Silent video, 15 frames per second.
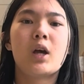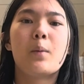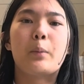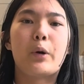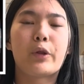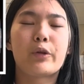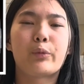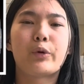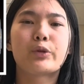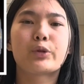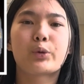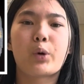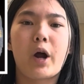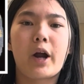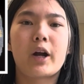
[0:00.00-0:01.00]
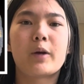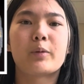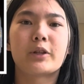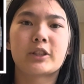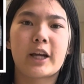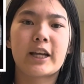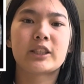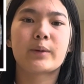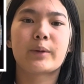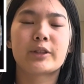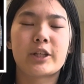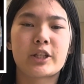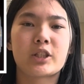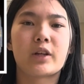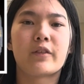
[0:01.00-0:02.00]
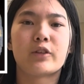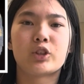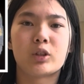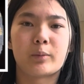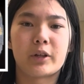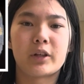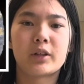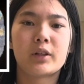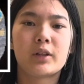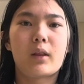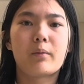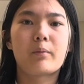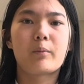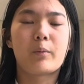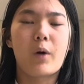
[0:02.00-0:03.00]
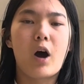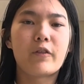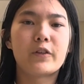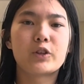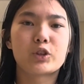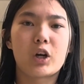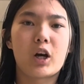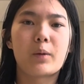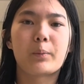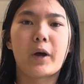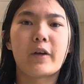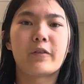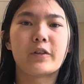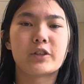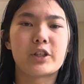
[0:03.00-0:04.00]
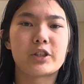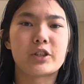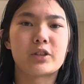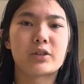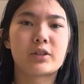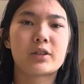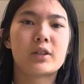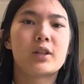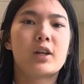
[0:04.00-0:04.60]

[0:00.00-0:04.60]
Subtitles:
both of which require a precise segmentation of the tumor, often drawn by physicians.